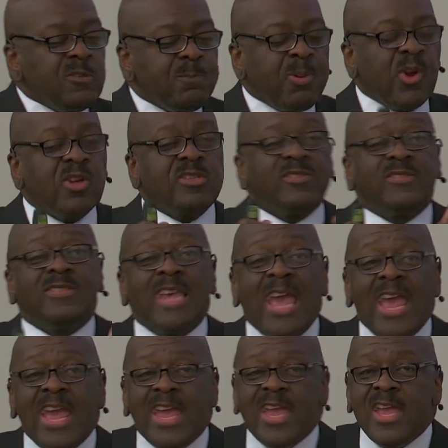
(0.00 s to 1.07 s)
per
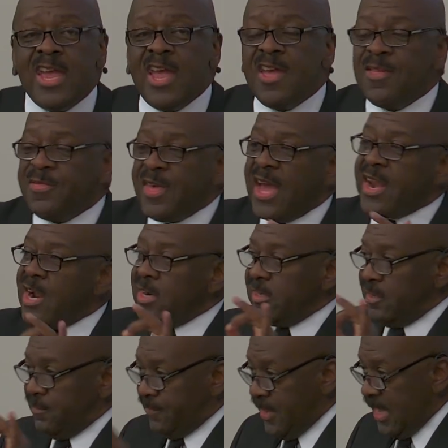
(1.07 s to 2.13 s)
se that are
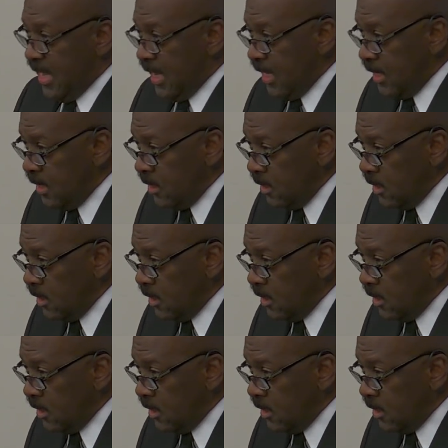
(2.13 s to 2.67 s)
divine.